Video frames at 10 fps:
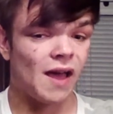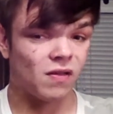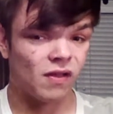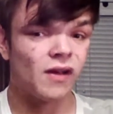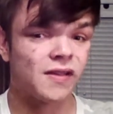It
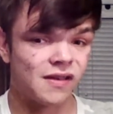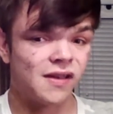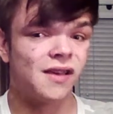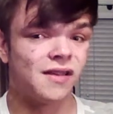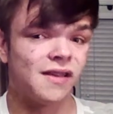looks
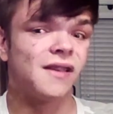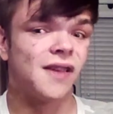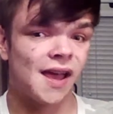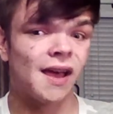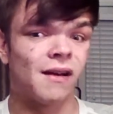easy
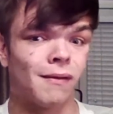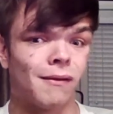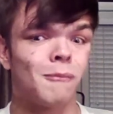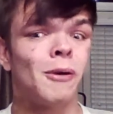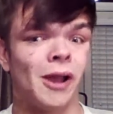as
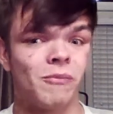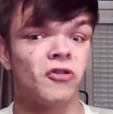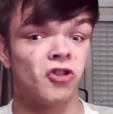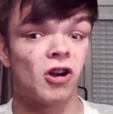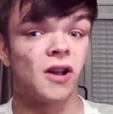hell, but I'm
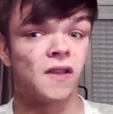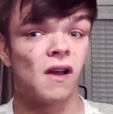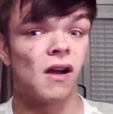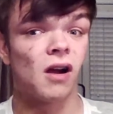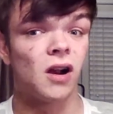sure it's
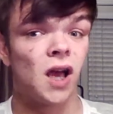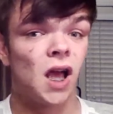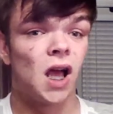hard.